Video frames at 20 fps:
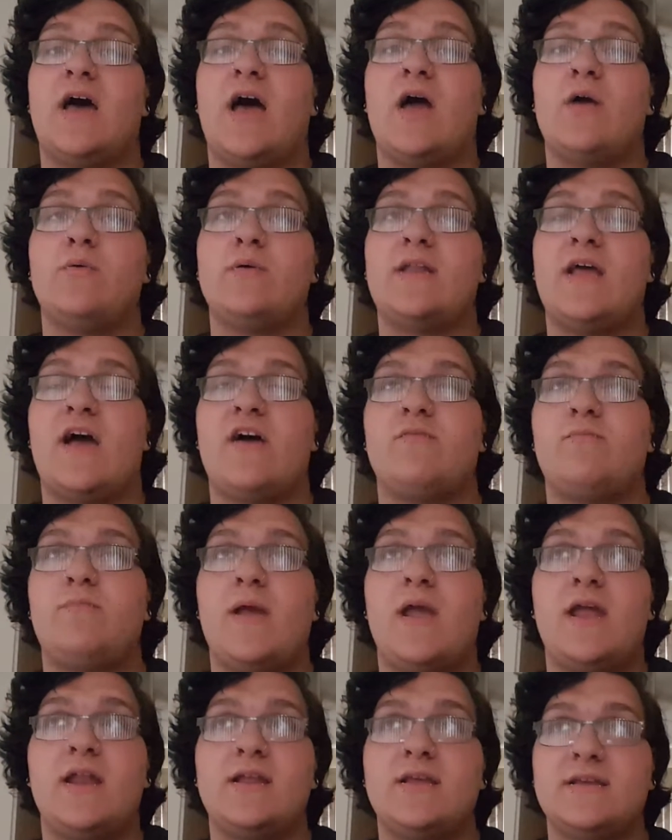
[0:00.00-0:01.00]
would have
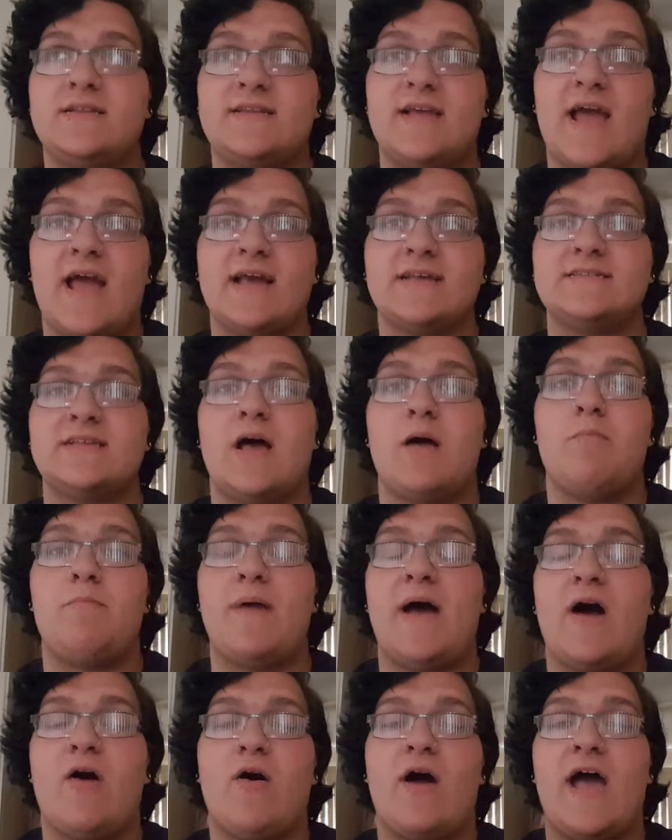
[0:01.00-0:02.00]
panic attacks
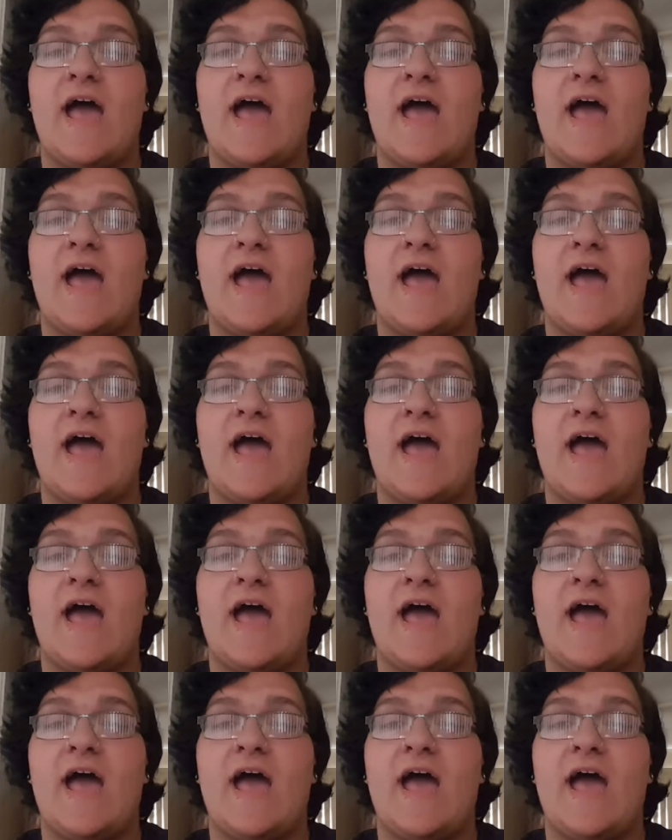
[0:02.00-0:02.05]
about